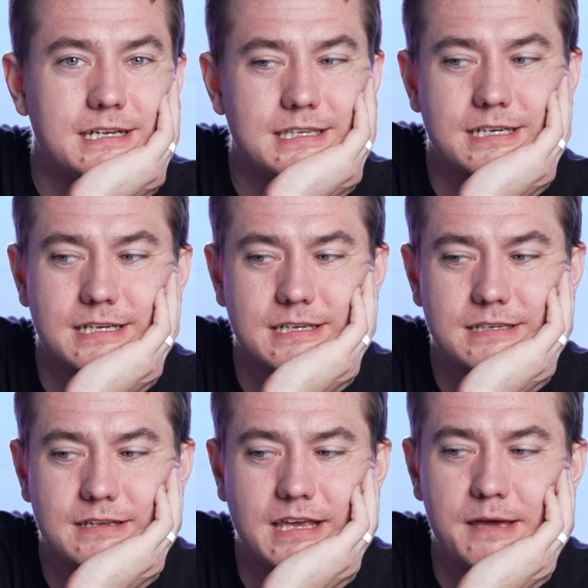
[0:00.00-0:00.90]
to
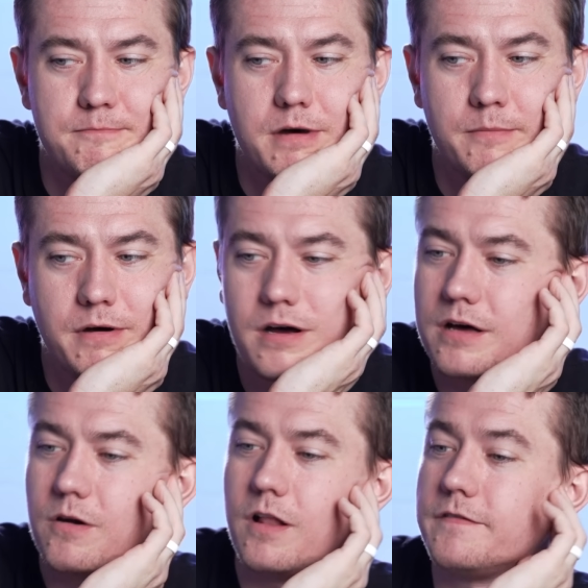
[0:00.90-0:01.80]
keep mum
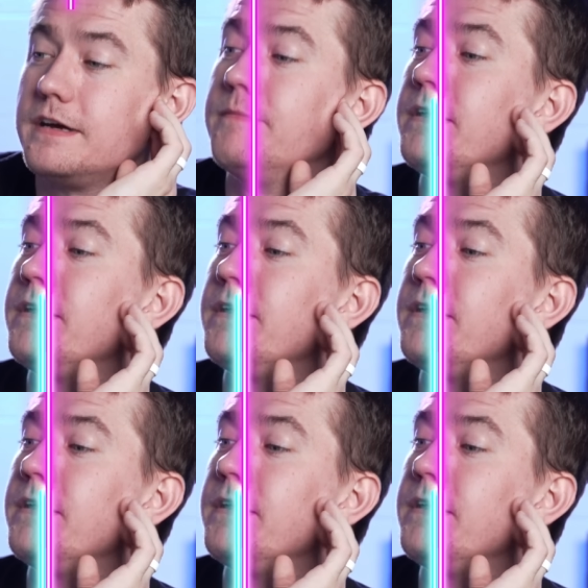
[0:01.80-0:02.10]
on all of it.